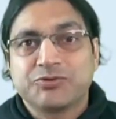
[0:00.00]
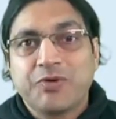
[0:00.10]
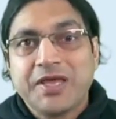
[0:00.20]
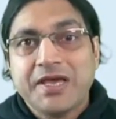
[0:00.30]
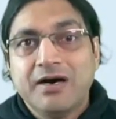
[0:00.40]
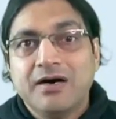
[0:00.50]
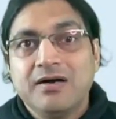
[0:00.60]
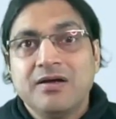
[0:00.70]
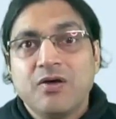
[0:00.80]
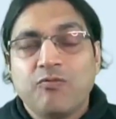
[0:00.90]
So here,
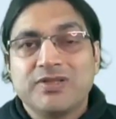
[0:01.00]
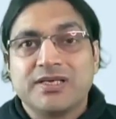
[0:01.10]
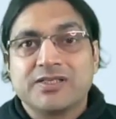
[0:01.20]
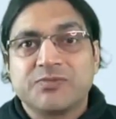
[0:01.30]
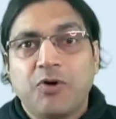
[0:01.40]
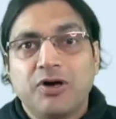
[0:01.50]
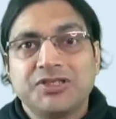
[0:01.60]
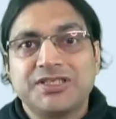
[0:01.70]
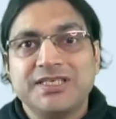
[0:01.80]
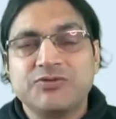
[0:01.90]
when the response
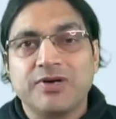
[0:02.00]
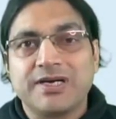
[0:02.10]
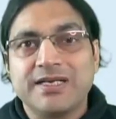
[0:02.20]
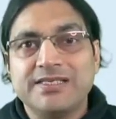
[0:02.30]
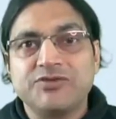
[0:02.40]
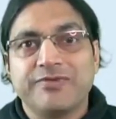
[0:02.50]
sheets were released,